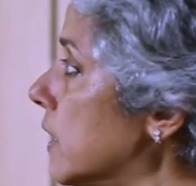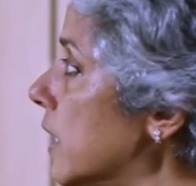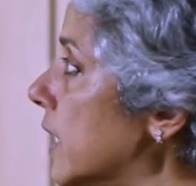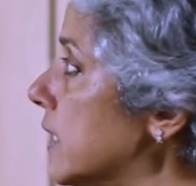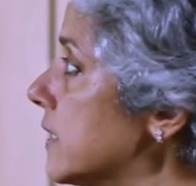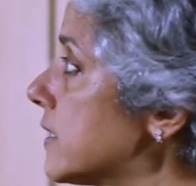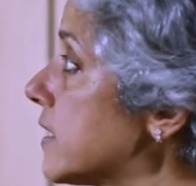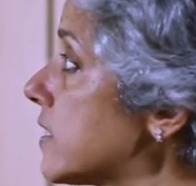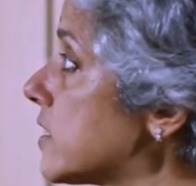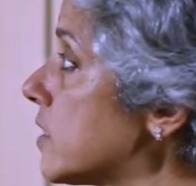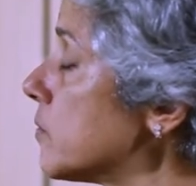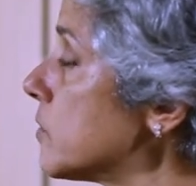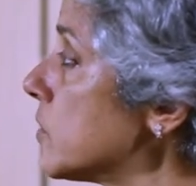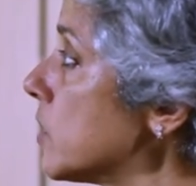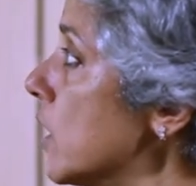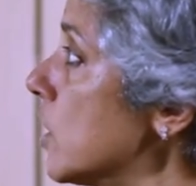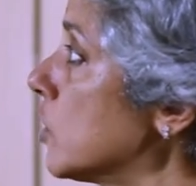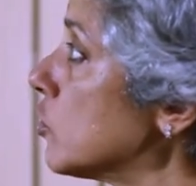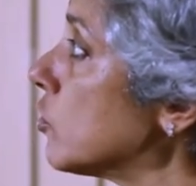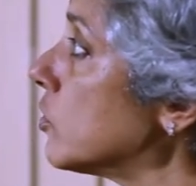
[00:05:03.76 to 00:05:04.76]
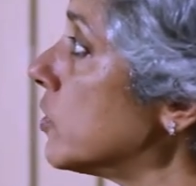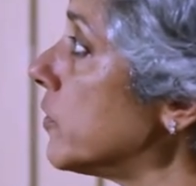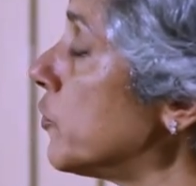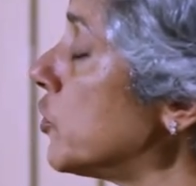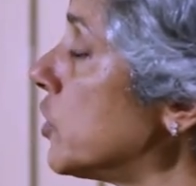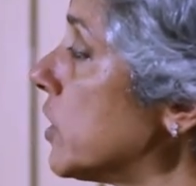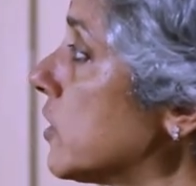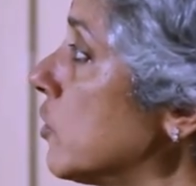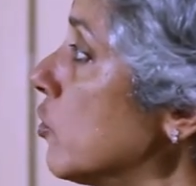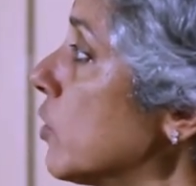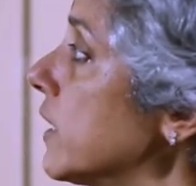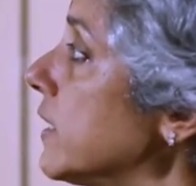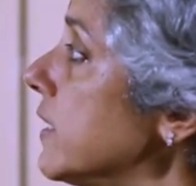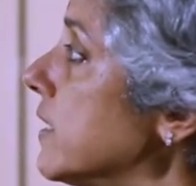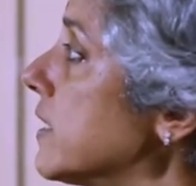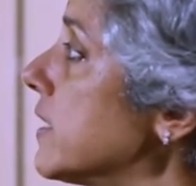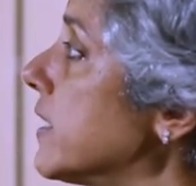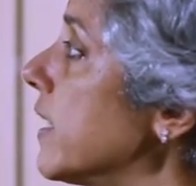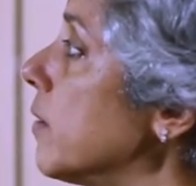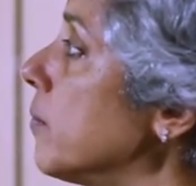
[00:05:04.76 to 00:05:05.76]
health systems. So if you just look at
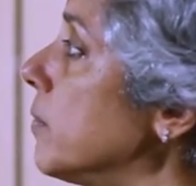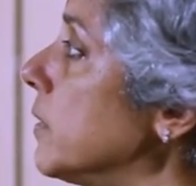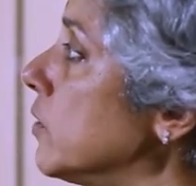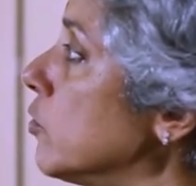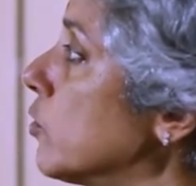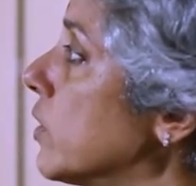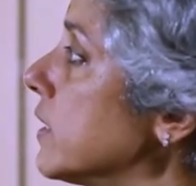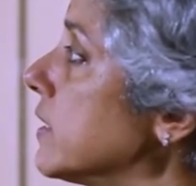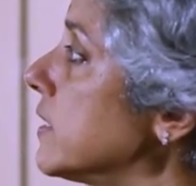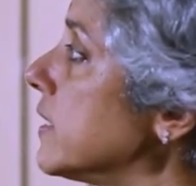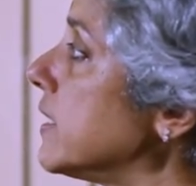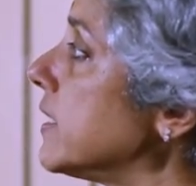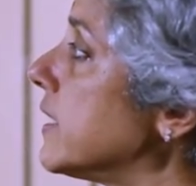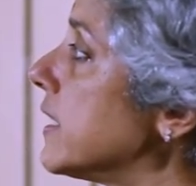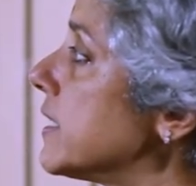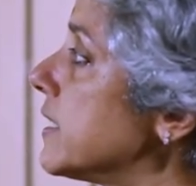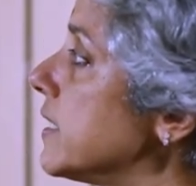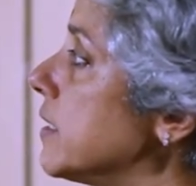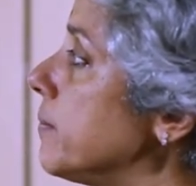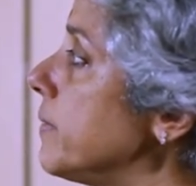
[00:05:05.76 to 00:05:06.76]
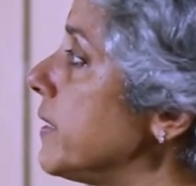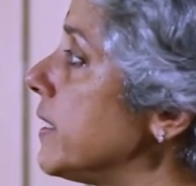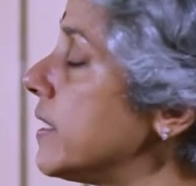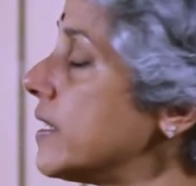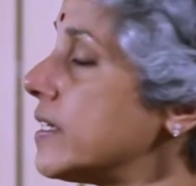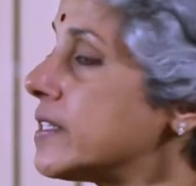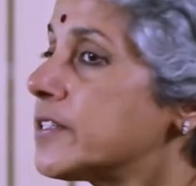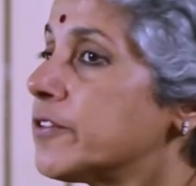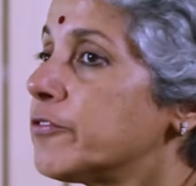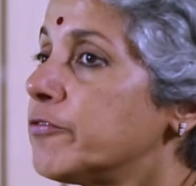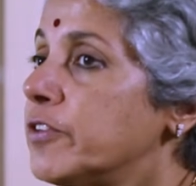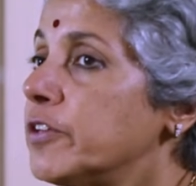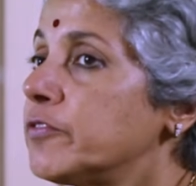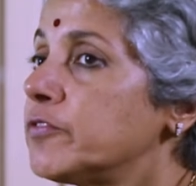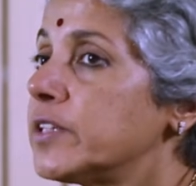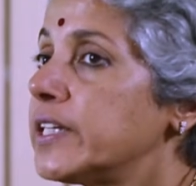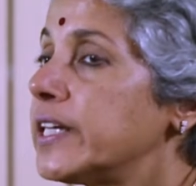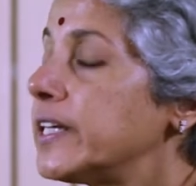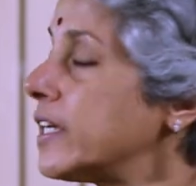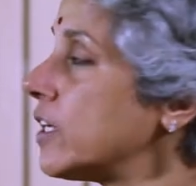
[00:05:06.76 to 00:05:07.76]
this table, you can see that T B is the
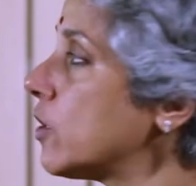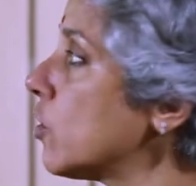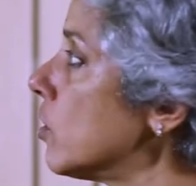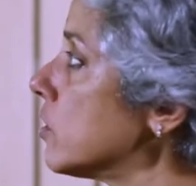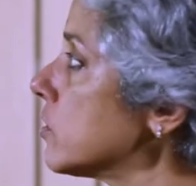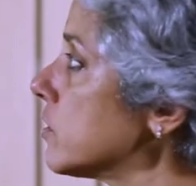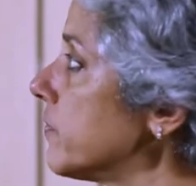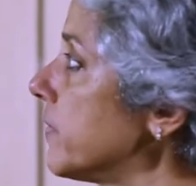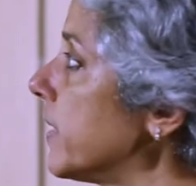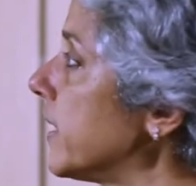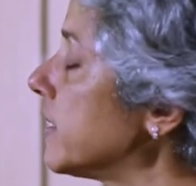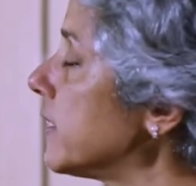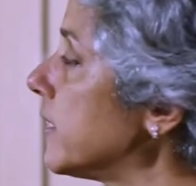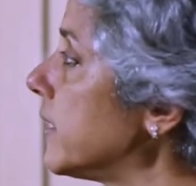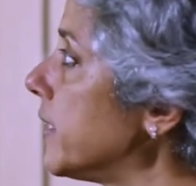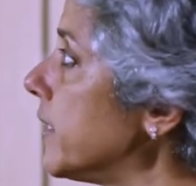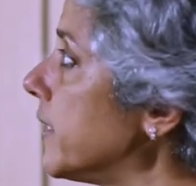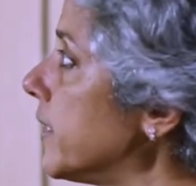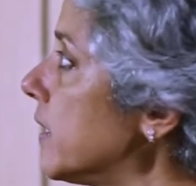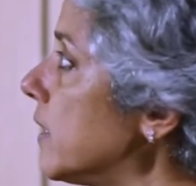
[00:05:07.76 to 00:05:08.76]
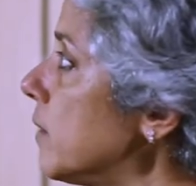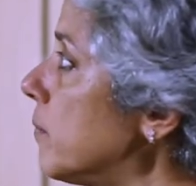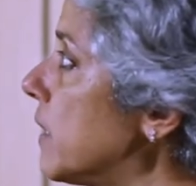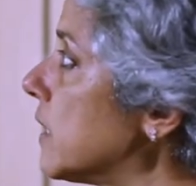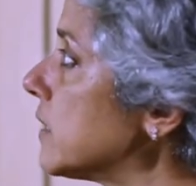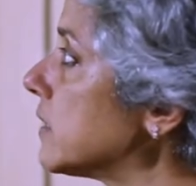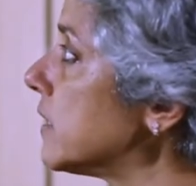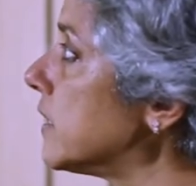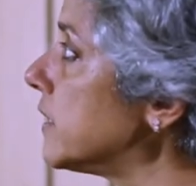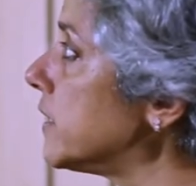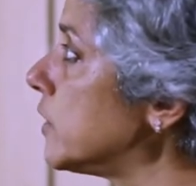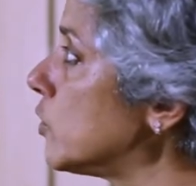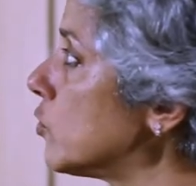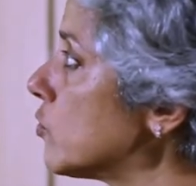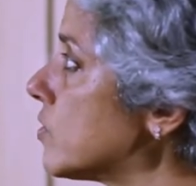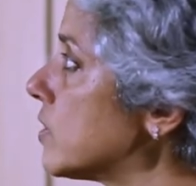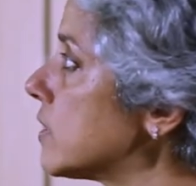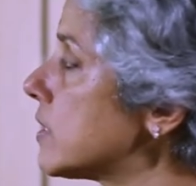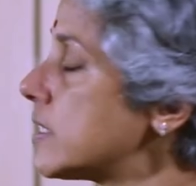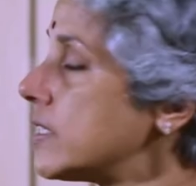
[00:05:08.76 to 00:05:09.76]
fifth leading cause of death in India among thirty to
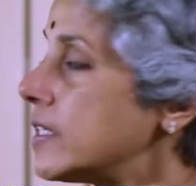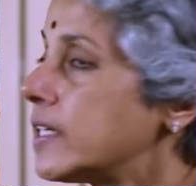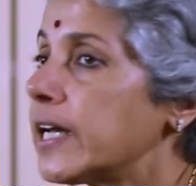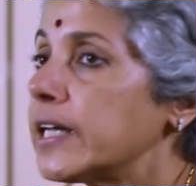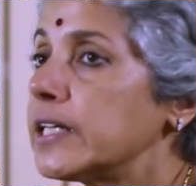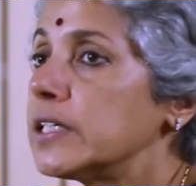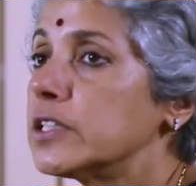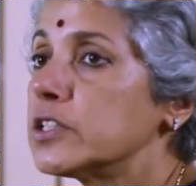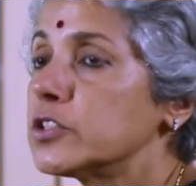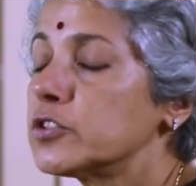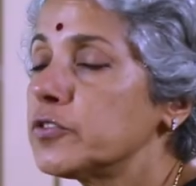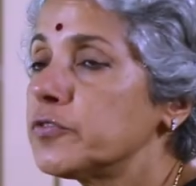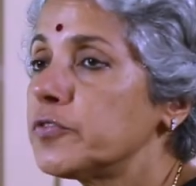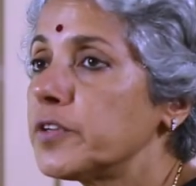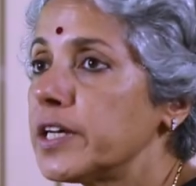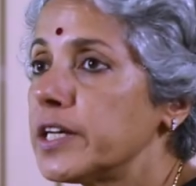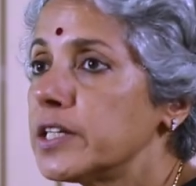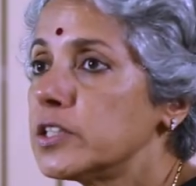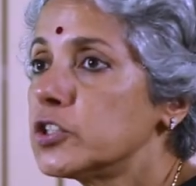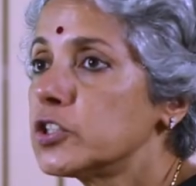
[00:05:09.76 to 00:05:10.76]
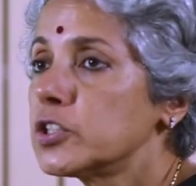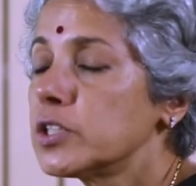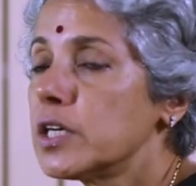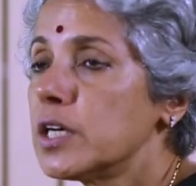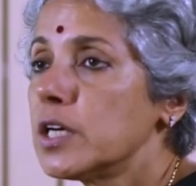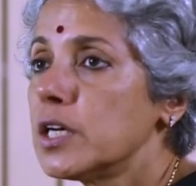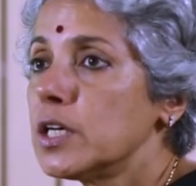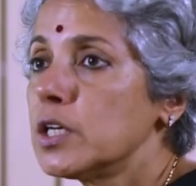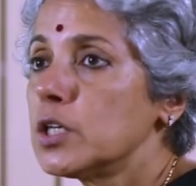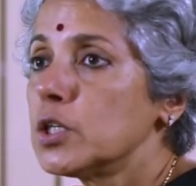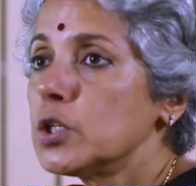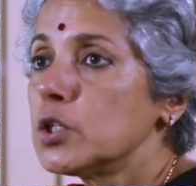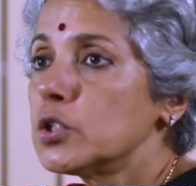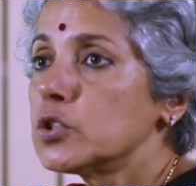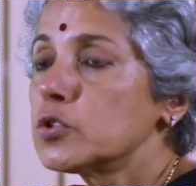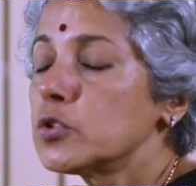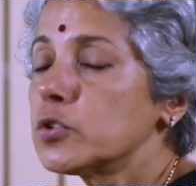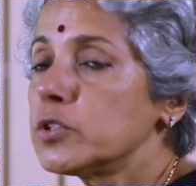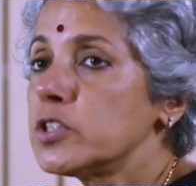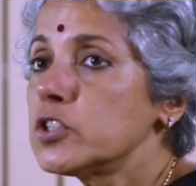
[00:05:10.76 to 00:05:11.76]
sixty-nine years of age.
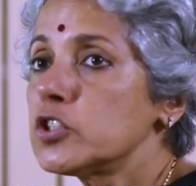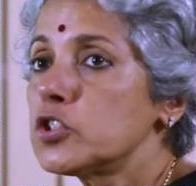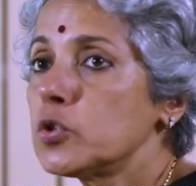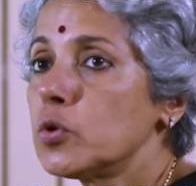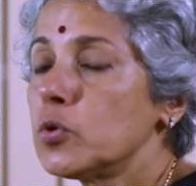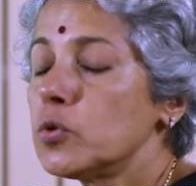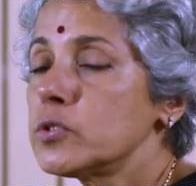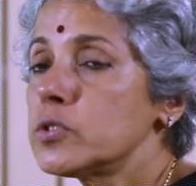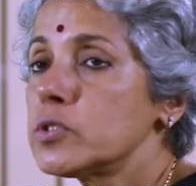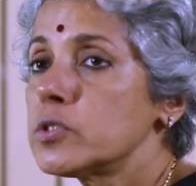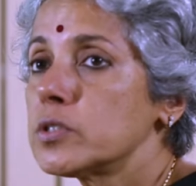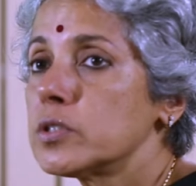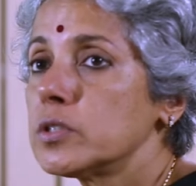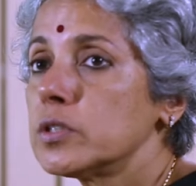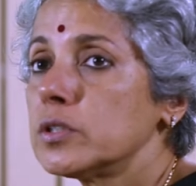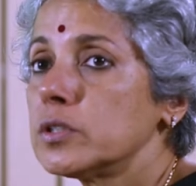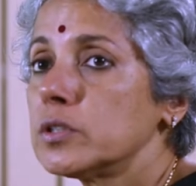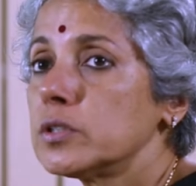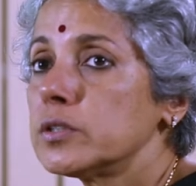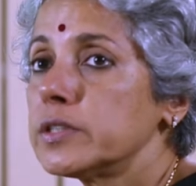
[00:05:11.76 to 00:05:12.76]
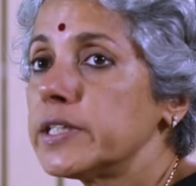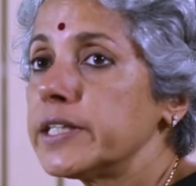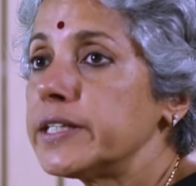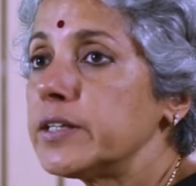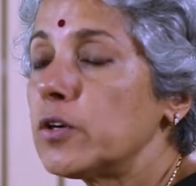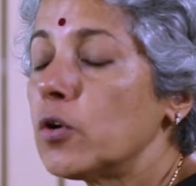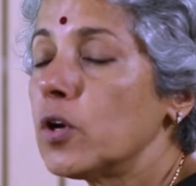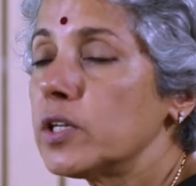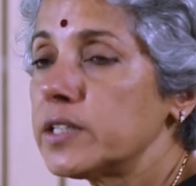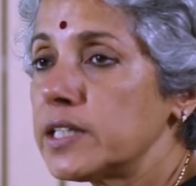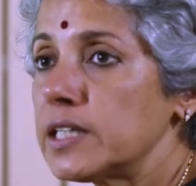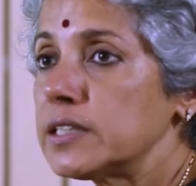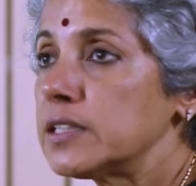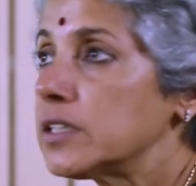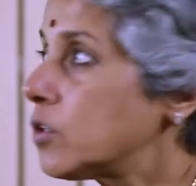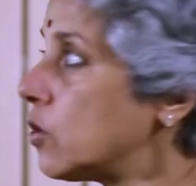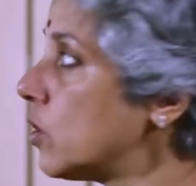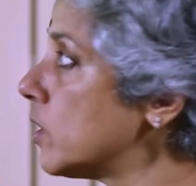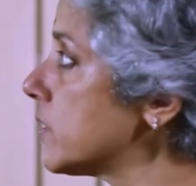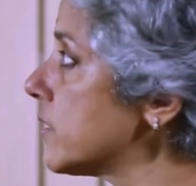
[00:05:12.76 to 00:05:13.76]
So this shows that all the other
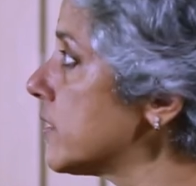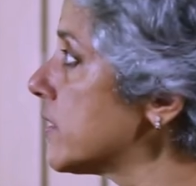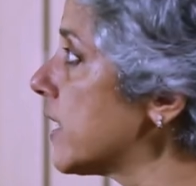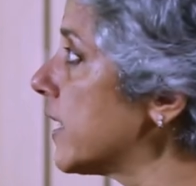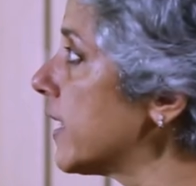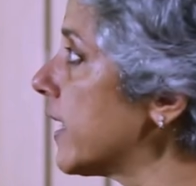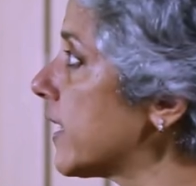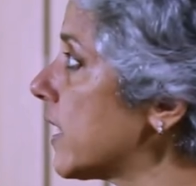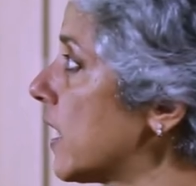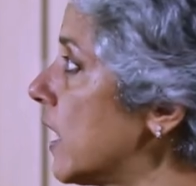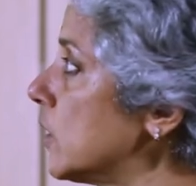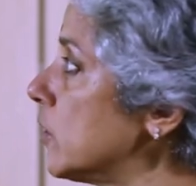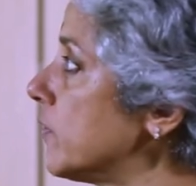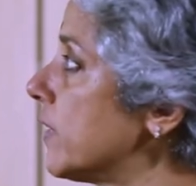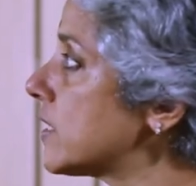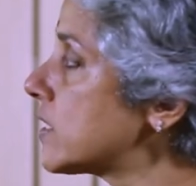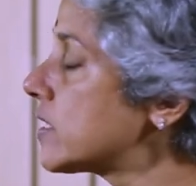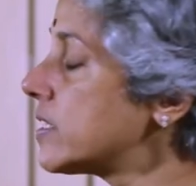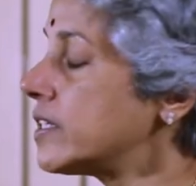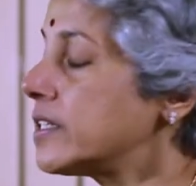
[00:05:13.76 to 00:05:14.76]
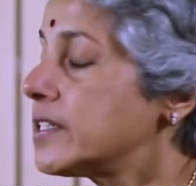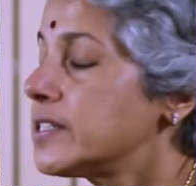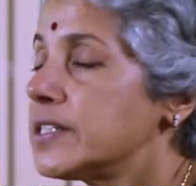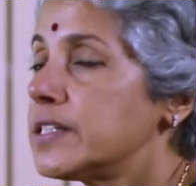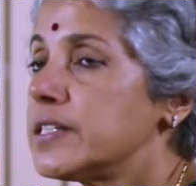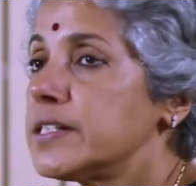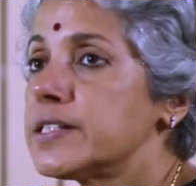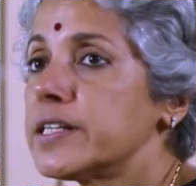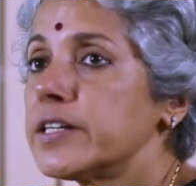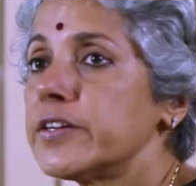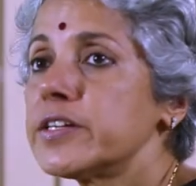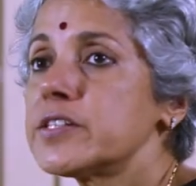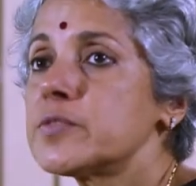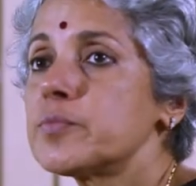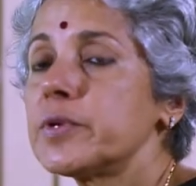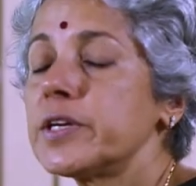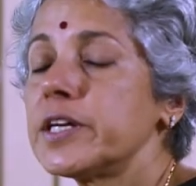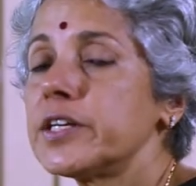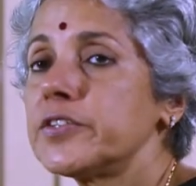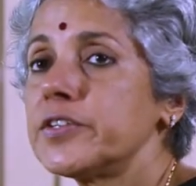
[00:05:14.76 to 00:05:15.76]
causes are like cardiovascular disease and
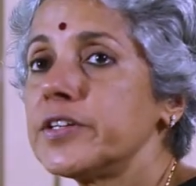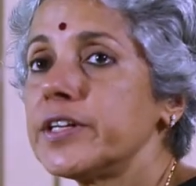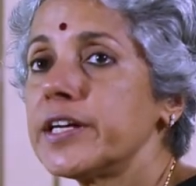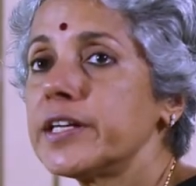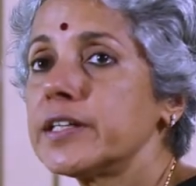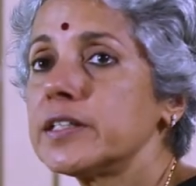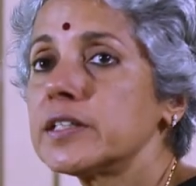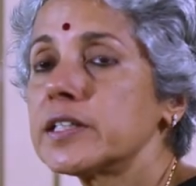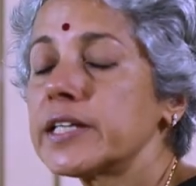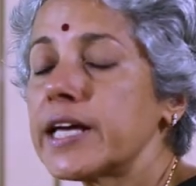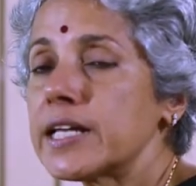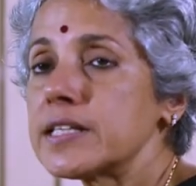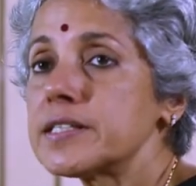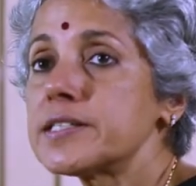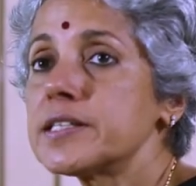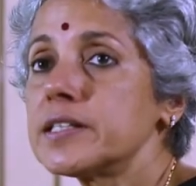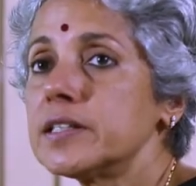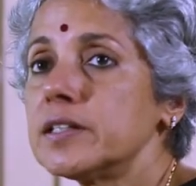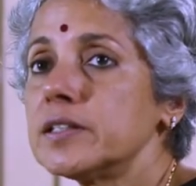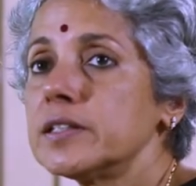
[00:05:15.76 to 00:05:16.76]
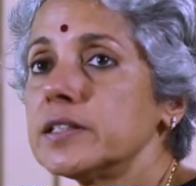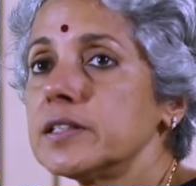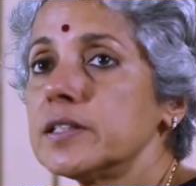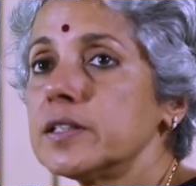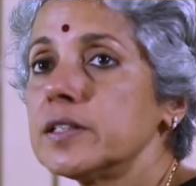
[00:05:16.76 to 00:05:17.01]
respiratory and cancer,